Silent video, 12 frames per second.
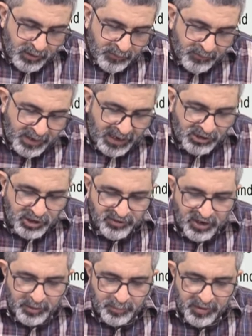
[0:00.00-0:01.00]
Financial
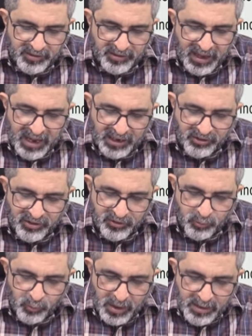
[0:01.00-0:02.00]
statements are
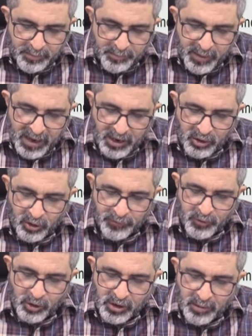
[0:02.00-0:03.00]
just one part of
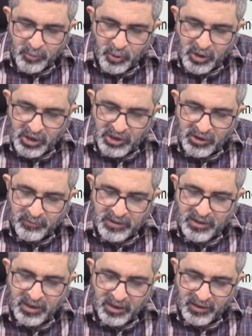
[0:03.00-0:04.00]
your communication
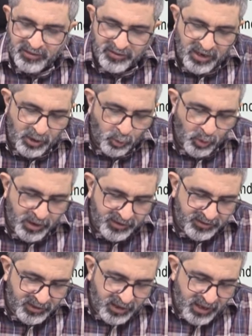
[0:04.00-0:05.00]
with the
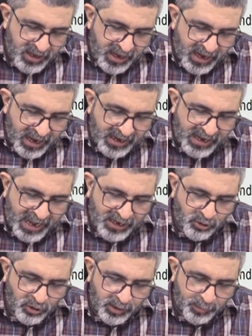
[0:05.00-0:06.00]
stakeholders. An
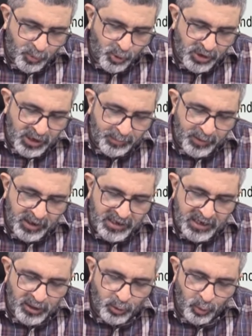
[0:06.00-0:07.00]
annual report typically
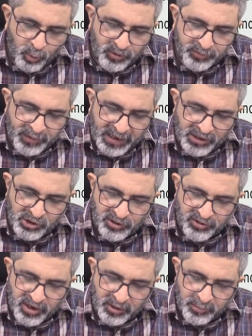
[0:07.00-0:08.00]
includes financial
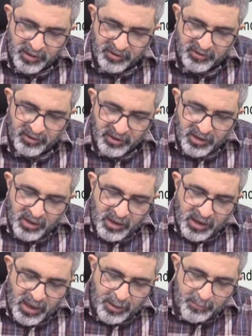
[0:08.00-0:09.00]
statements,
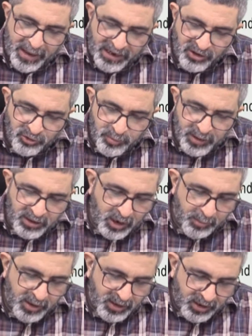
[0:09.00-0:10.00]
a management
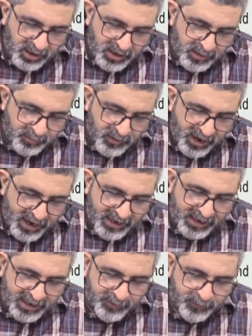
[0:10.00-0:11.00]
commentary,
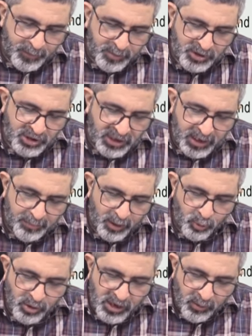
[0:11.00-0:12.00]
and information
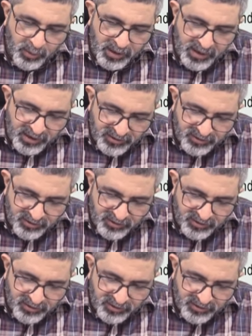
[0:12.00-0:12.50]
about governance,